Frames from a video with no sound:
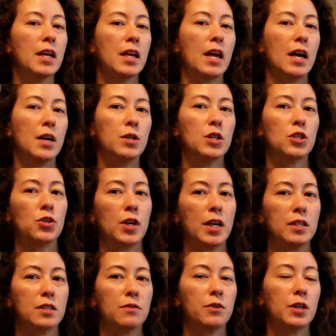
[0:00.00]
and
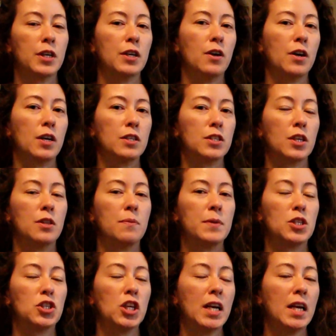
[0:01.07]
transfer it onto the
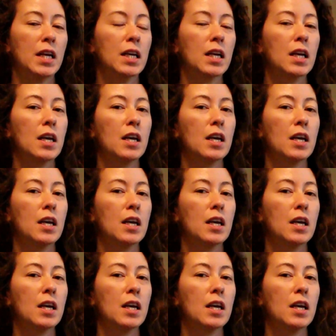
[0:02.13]
machine.